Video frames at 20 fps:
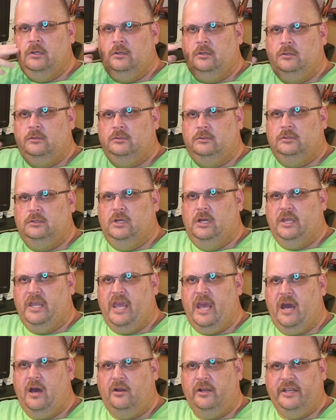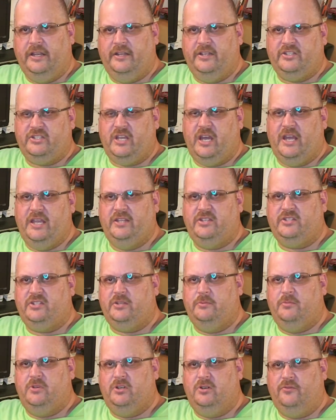Accounting decides to move
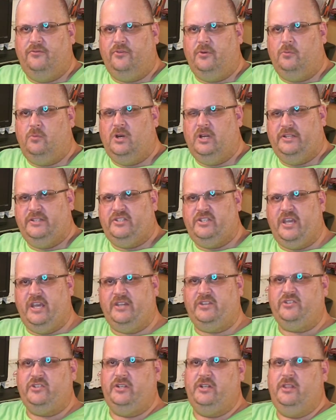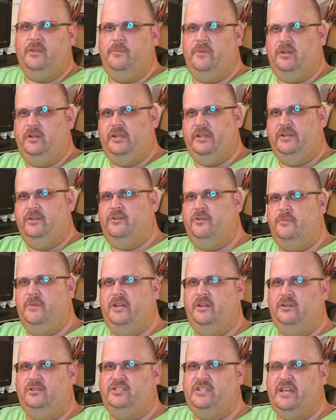from one section of the building to a middle
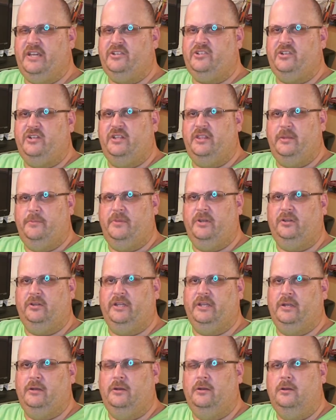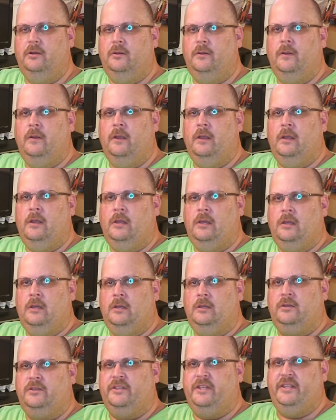section of the building.
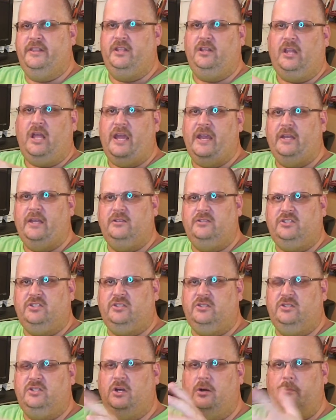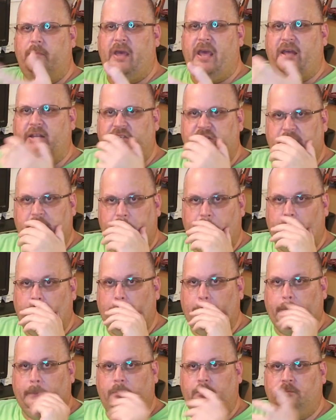Then the lines don't match anymore.
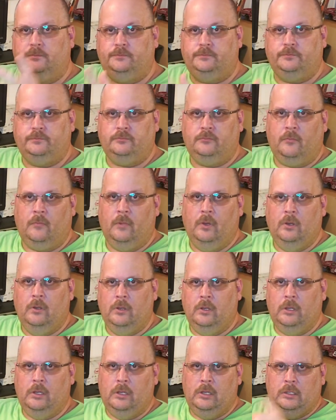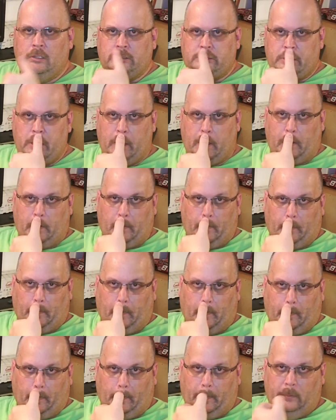So
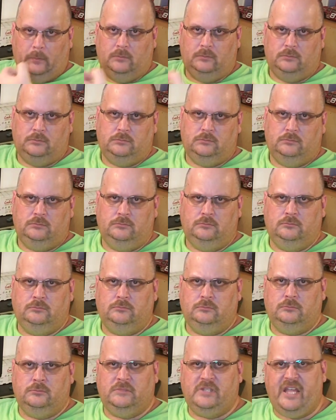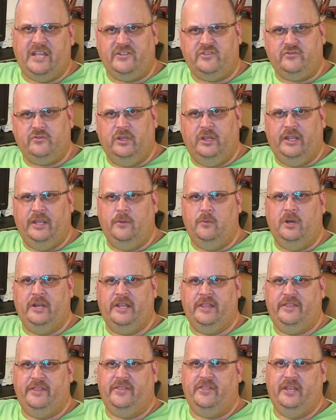that's really one of the
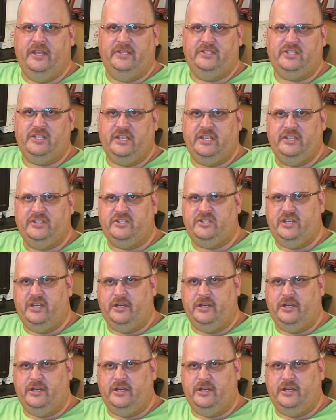things to consider.